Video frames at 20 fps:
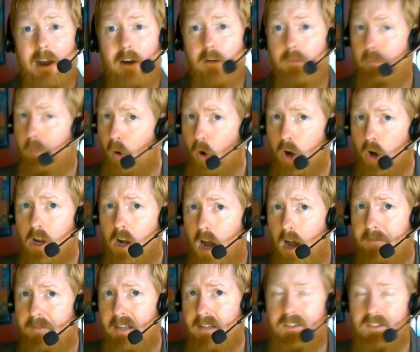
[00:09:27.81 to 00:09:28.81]

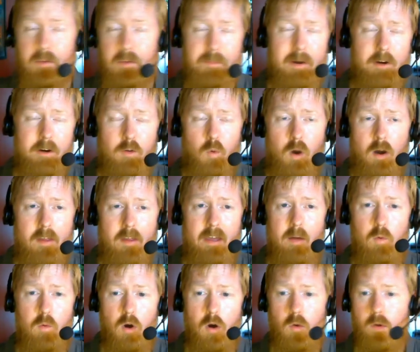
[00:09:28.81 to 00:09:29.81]
confidence compared to where they
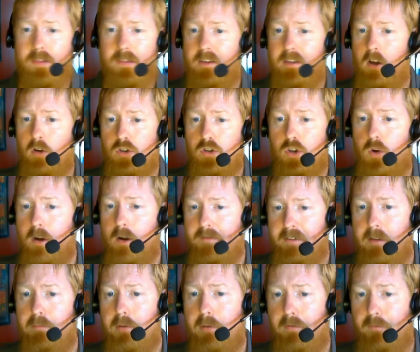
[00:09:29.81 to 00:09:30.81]
were with Coach Griffin
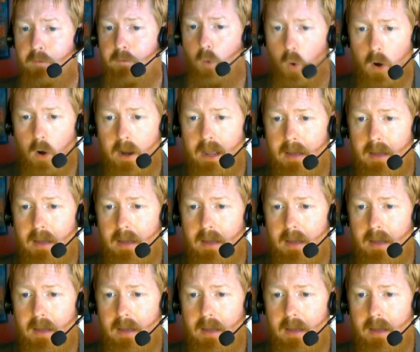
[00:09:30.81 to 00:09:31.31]
before him.